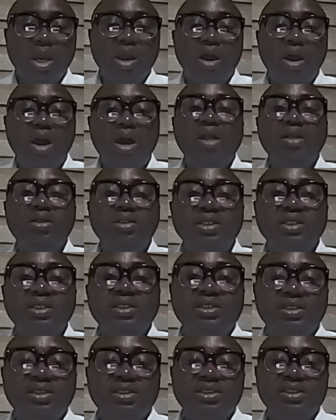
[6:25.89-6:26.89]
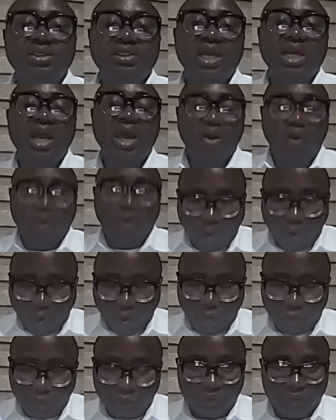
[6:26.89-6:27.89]
all these are
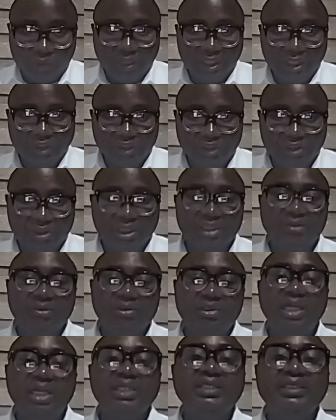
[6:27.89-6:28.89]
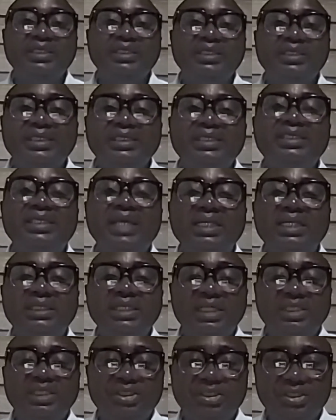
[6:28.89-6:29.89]
open to Nigerians, especially discerning
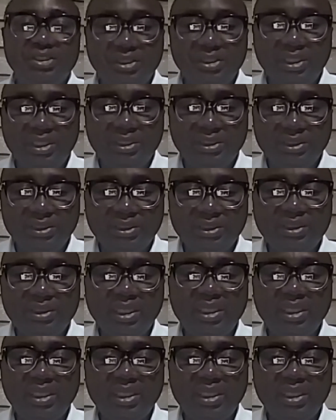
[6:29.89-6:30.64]
Nigerians,